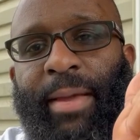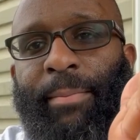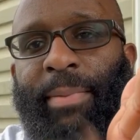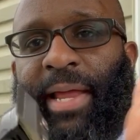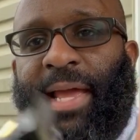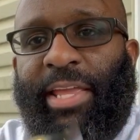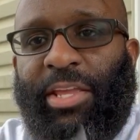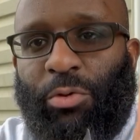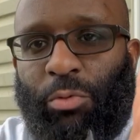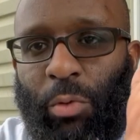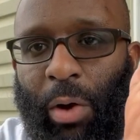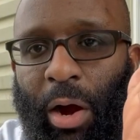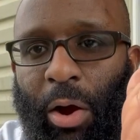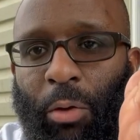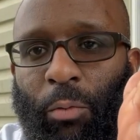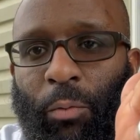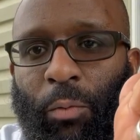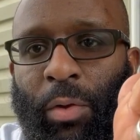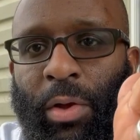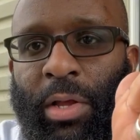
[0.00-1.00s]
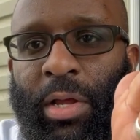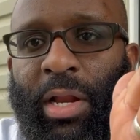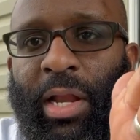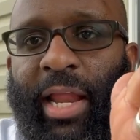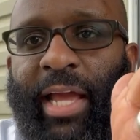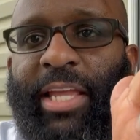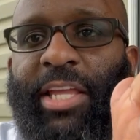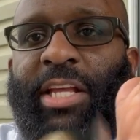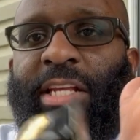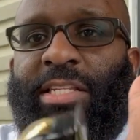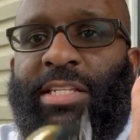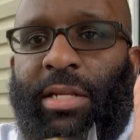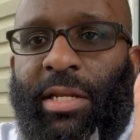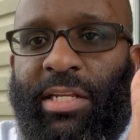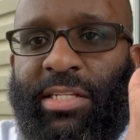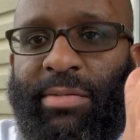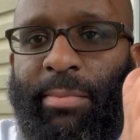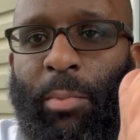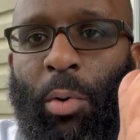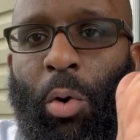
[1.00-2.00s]
blade, you are like it's,
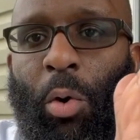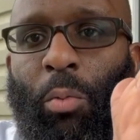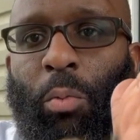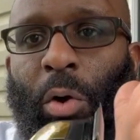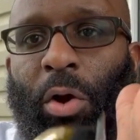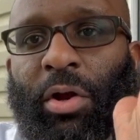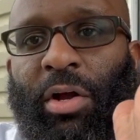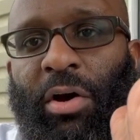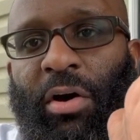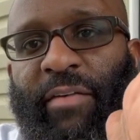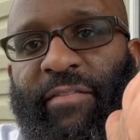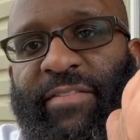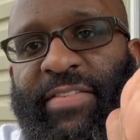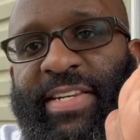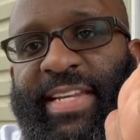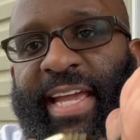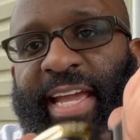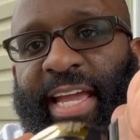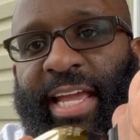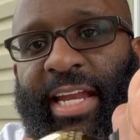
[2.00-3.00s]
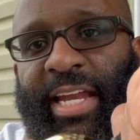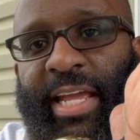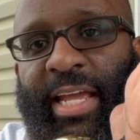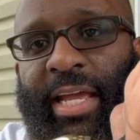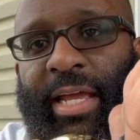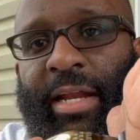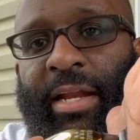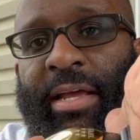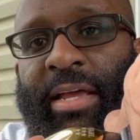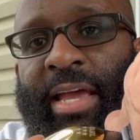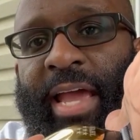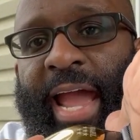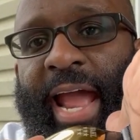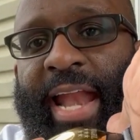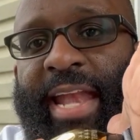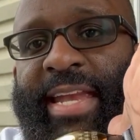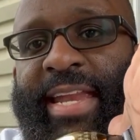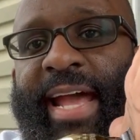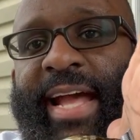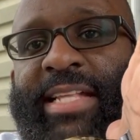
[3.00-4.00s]
it's more work of digging in
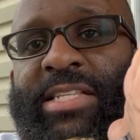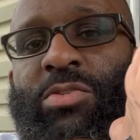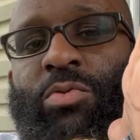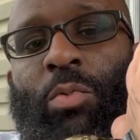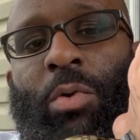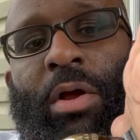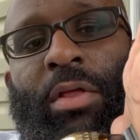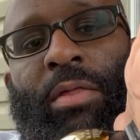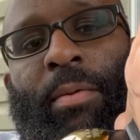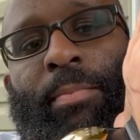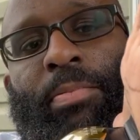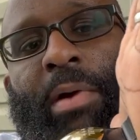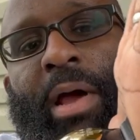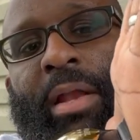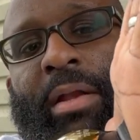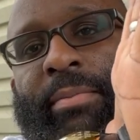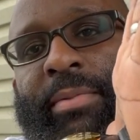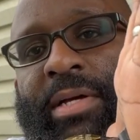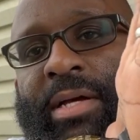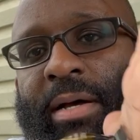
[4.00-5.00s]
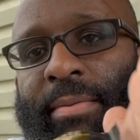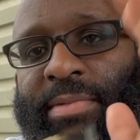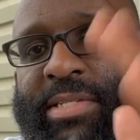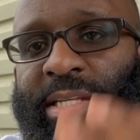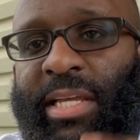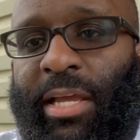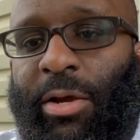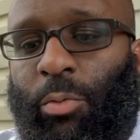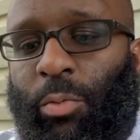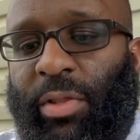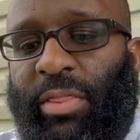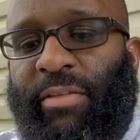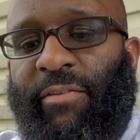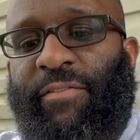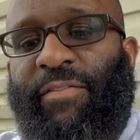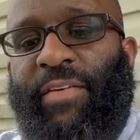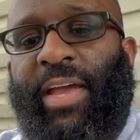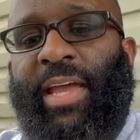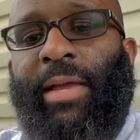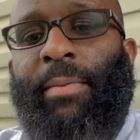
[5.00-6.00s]
and that's where the problem comes in with the
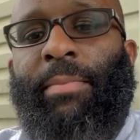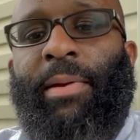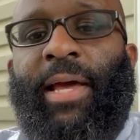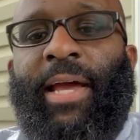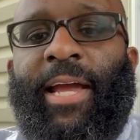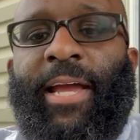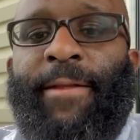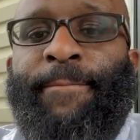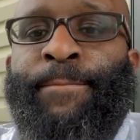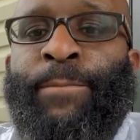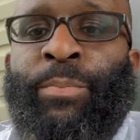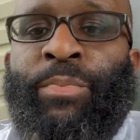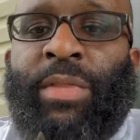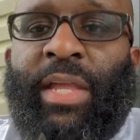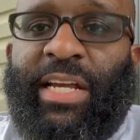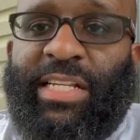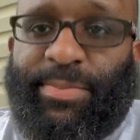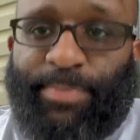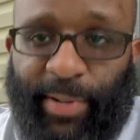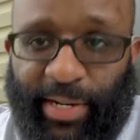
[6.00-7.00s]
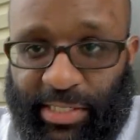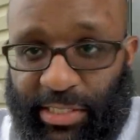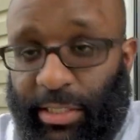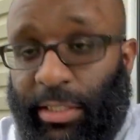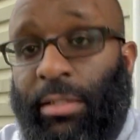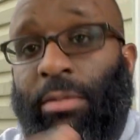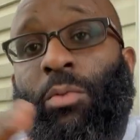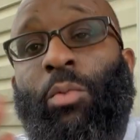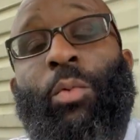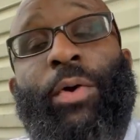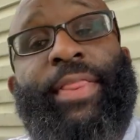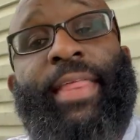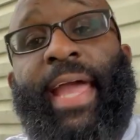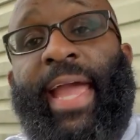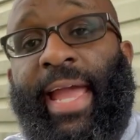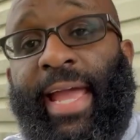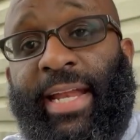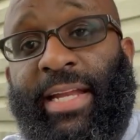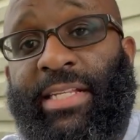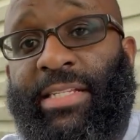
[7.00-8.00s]
fade blade, especially with the
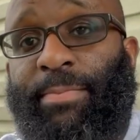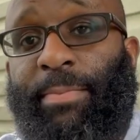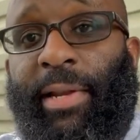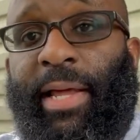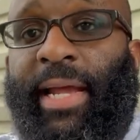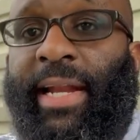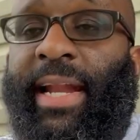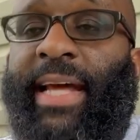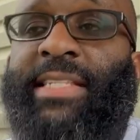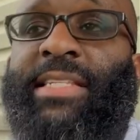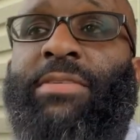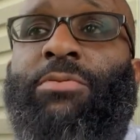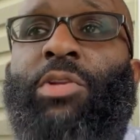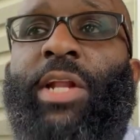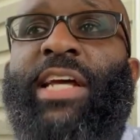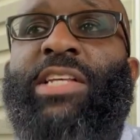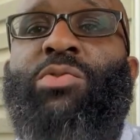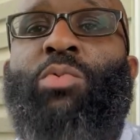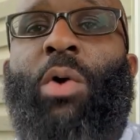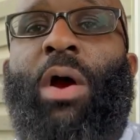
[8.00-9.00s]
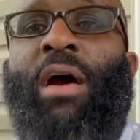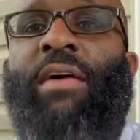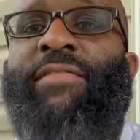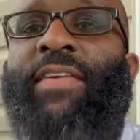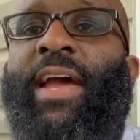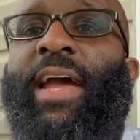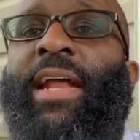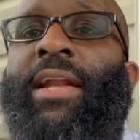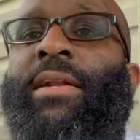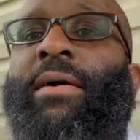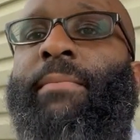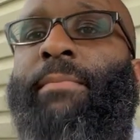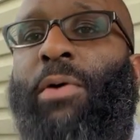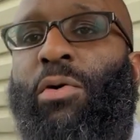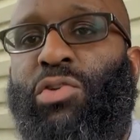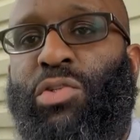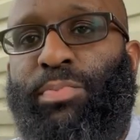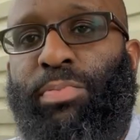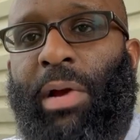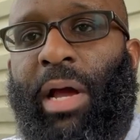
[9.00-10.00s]
Andis blade. That's that's why I've had the
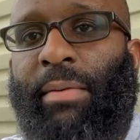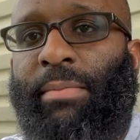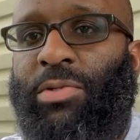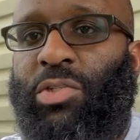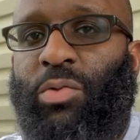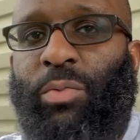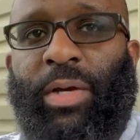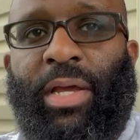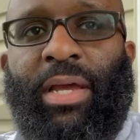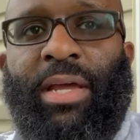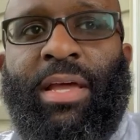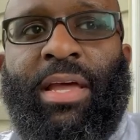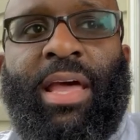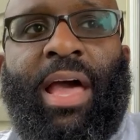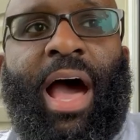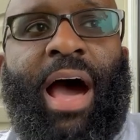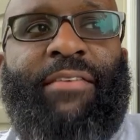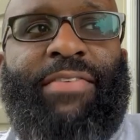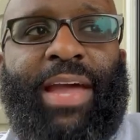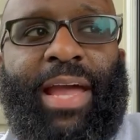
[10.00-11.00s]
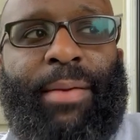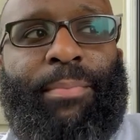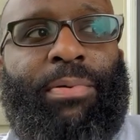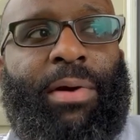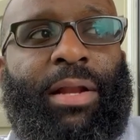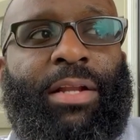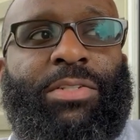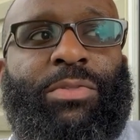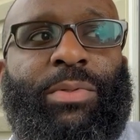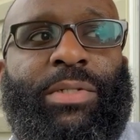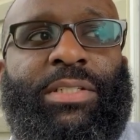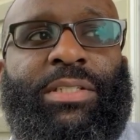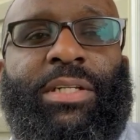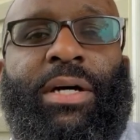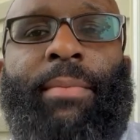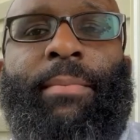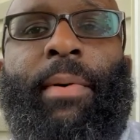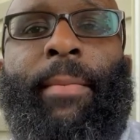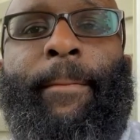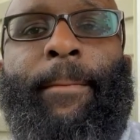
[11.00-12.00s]
most problems with. I've had problems with
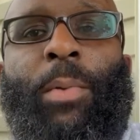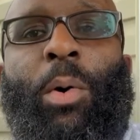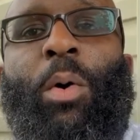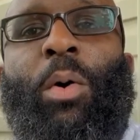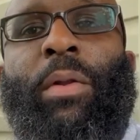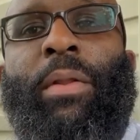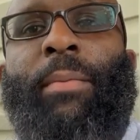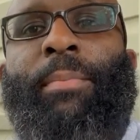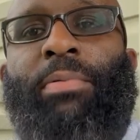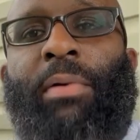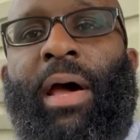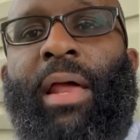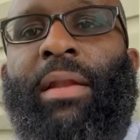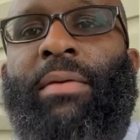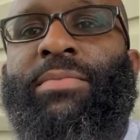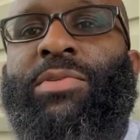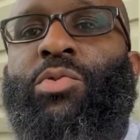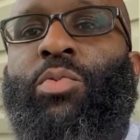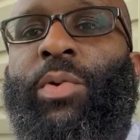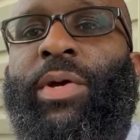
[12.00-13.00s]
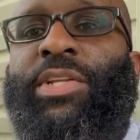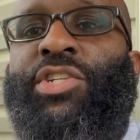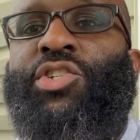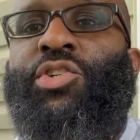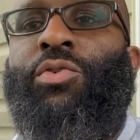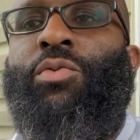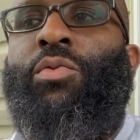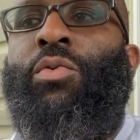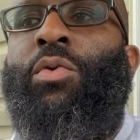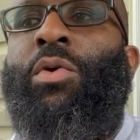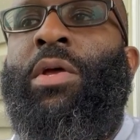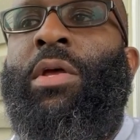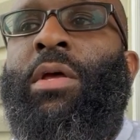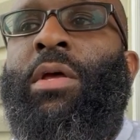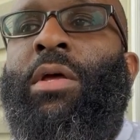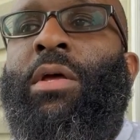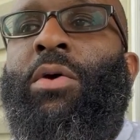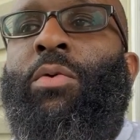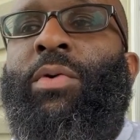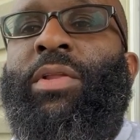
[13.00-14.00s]
some, but more of the problems with you
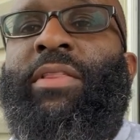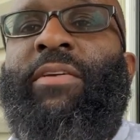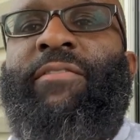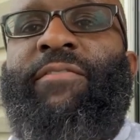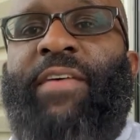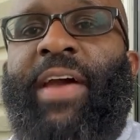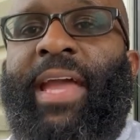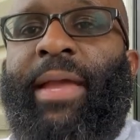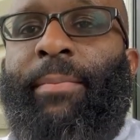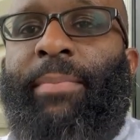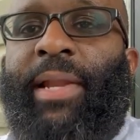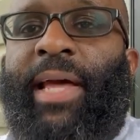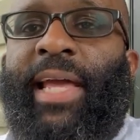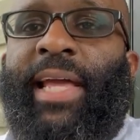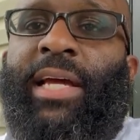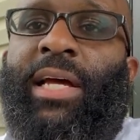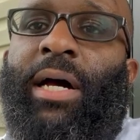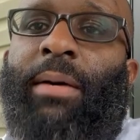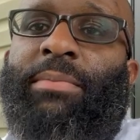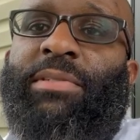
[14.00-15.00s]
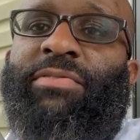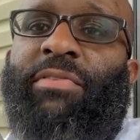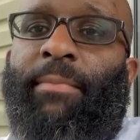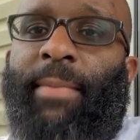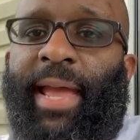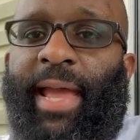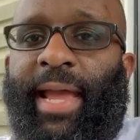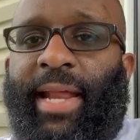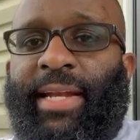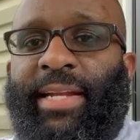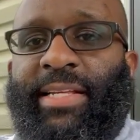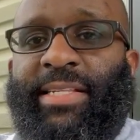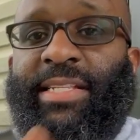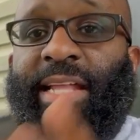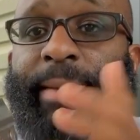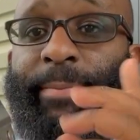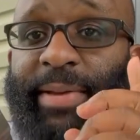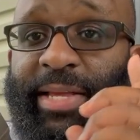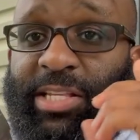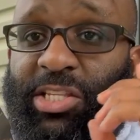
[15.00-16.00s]
with the fade blade comes from Andis.
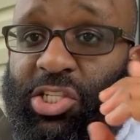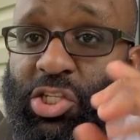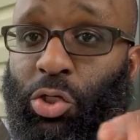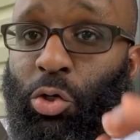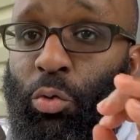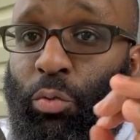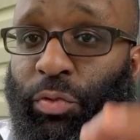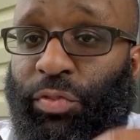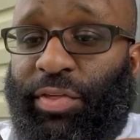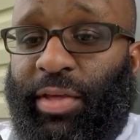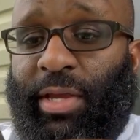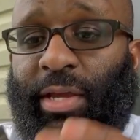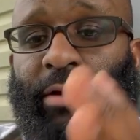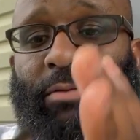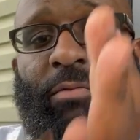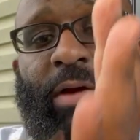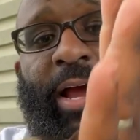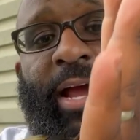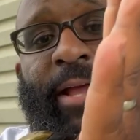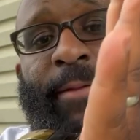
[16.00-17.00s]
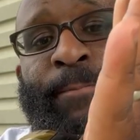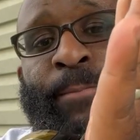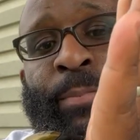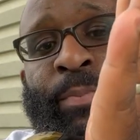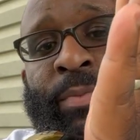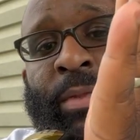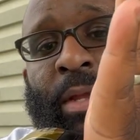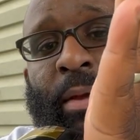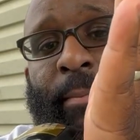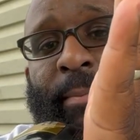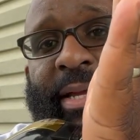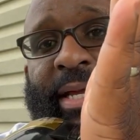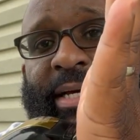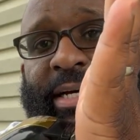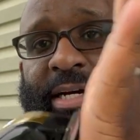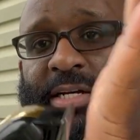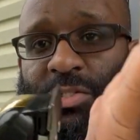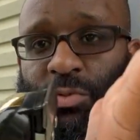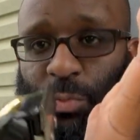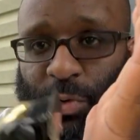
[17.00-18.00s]
They be too thin, right?
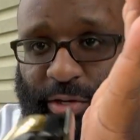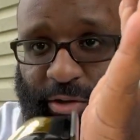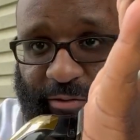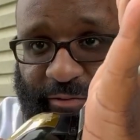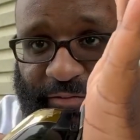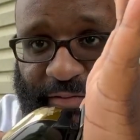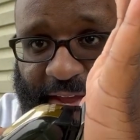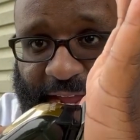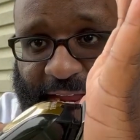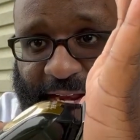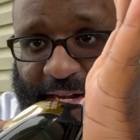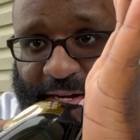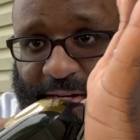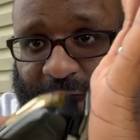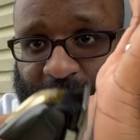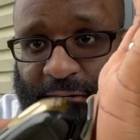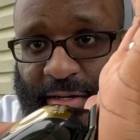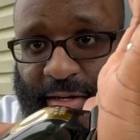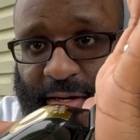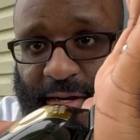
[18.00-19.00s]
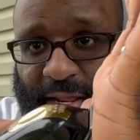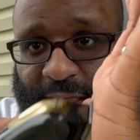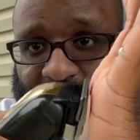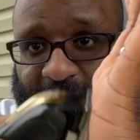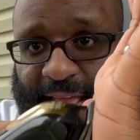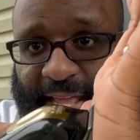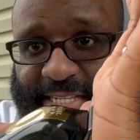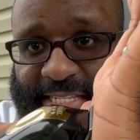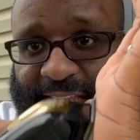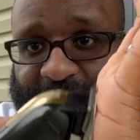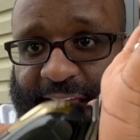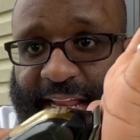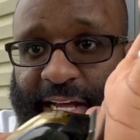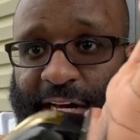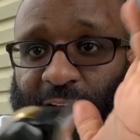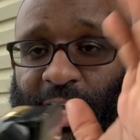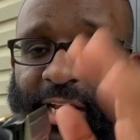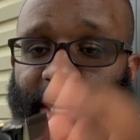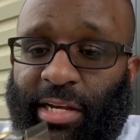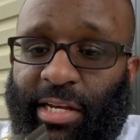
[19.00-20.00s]
Because when you're fading, it's getting,
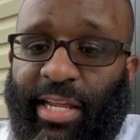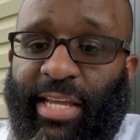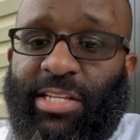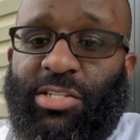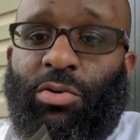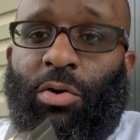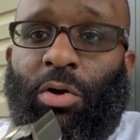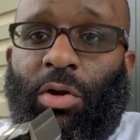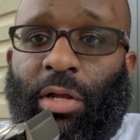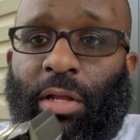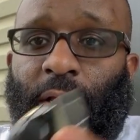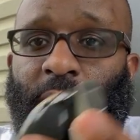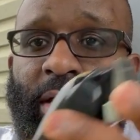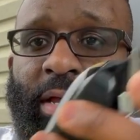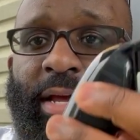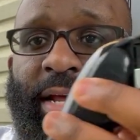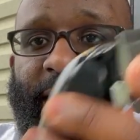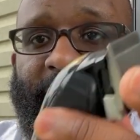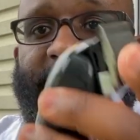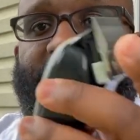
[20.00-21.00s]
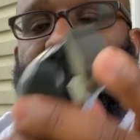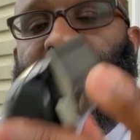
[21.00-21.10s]
these are, this